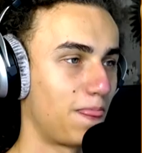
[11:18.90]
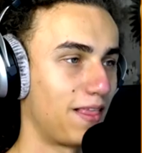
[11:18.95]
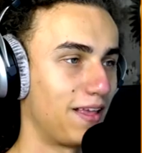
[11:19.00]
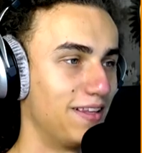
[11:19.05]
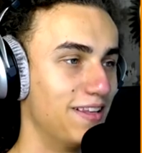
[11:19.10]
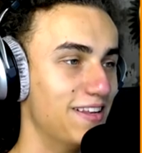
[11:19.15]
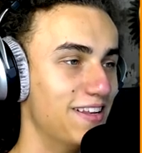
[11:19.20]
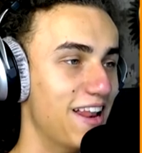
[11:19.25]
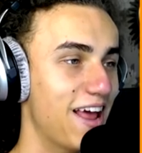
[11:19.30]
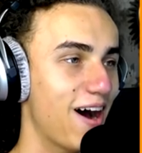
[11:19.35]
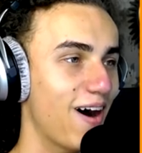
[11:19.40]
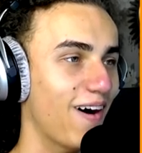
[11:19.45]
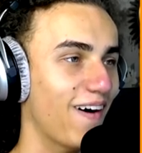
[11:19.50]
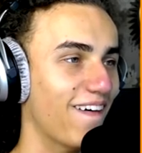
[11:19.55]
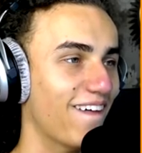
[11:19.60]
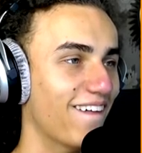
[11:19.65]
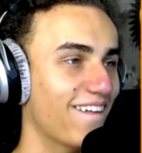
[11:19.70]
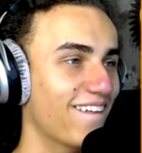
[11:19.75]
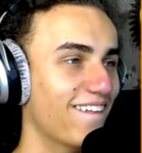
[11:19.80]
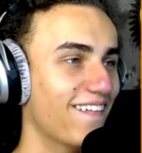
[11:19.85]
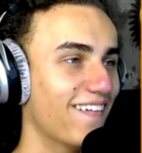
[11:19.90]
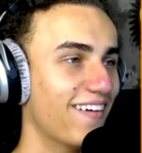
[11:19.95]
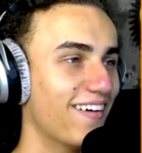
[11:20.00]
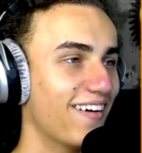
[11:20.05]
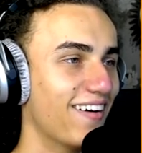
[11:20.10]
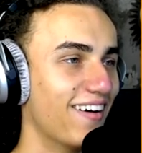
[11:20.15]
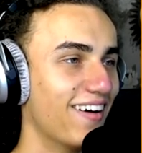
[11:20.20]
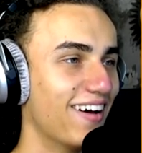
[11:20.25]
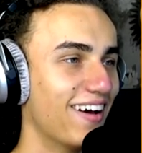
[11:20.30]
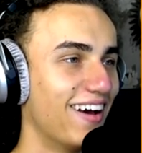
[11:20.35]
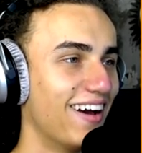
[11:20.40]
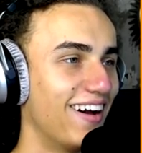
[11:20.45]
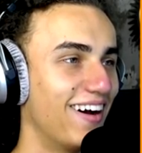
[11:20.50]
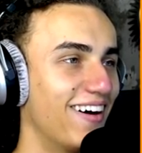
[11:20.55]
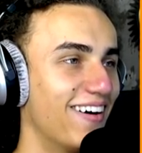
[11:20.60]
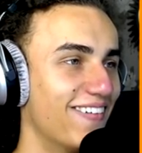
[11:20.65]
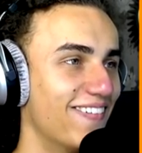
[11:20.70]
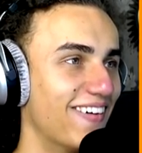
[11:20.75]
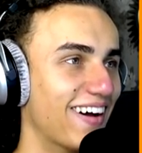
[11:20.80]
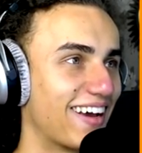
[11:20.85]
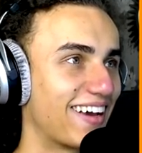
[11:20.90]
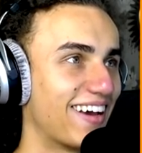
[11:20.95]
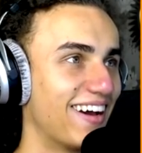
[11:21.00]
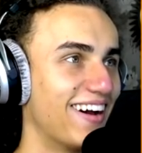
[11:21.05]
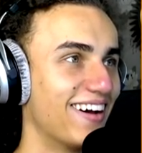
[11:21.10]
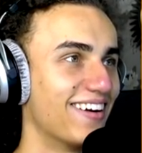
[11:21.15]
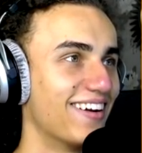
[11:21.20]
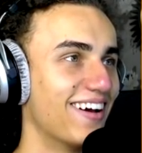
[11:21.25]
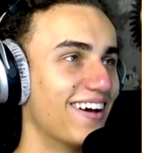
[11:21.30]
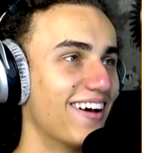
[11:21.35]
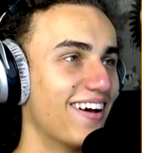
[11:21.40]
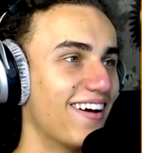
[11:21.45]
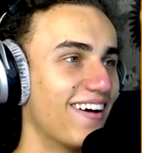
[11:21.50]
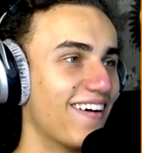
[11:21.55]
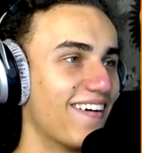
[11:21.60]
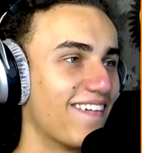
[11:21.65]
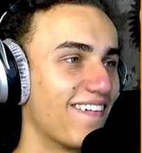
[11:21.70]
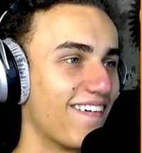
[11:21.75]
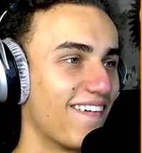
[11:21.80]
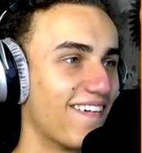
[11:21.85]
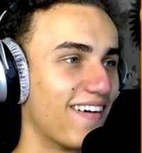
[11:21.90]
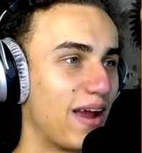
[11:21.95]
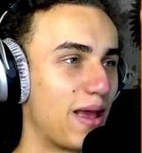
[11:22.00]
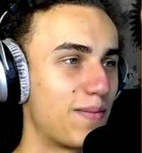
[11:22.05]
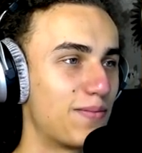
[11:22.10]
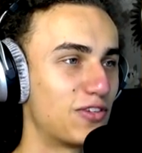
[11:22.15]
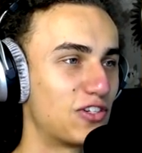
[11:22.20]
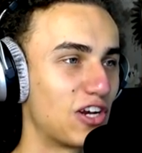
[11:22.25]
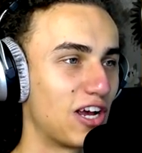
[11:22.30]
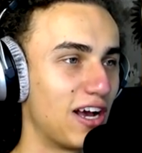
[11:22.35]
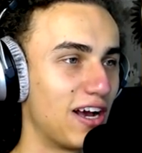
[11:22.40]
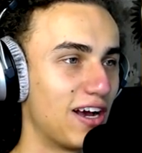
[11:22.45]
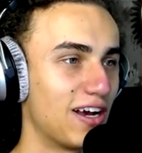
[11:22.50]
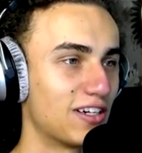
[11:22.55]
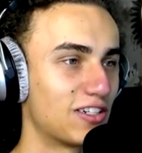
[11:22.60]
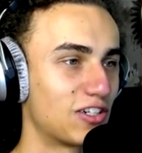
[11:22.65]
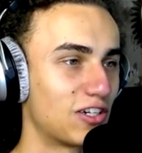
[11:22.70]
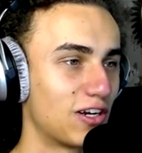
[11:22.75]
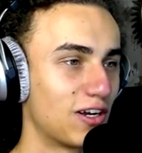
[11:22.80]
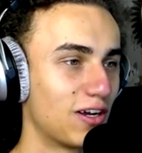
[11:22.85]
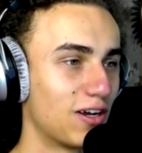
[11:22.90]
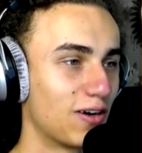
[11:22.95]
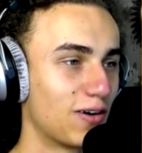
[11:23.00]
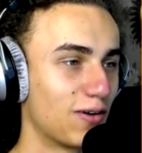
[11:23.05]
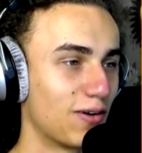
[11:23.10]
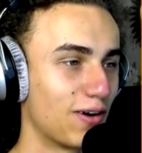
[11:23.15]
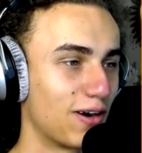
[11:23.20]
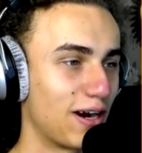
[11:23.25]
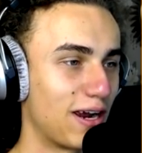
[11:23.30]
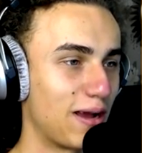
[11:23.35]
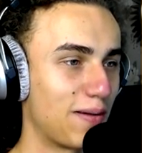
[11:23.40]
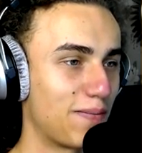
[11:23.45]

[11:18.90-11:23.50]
No. I didn't make it. Oh, my what God. What the hell Rip, are we playing? Josh. This is Rip.